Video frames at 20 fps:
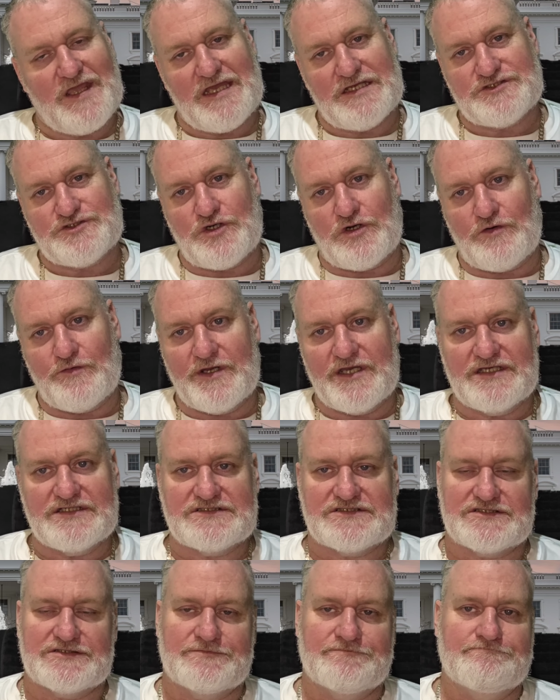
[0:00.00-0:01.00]
As
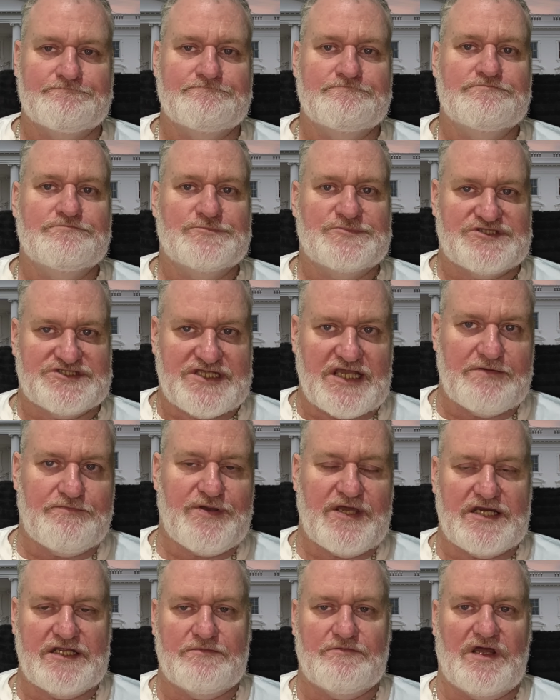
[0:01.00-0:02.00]
always, stay
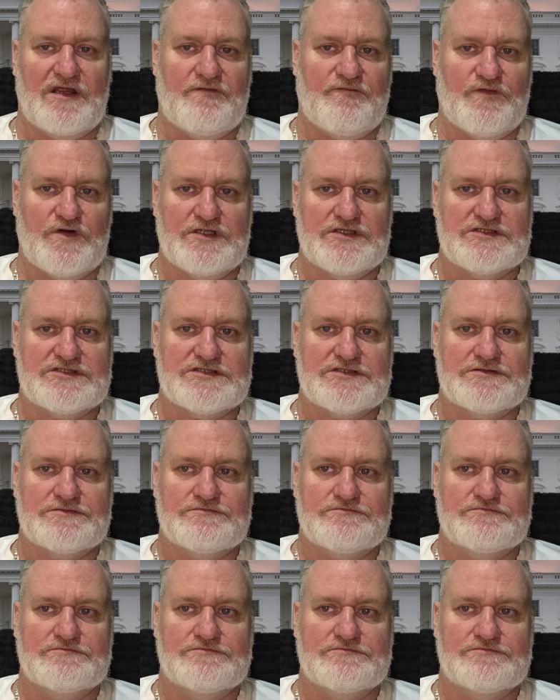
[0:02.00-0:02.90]
petty, my friends.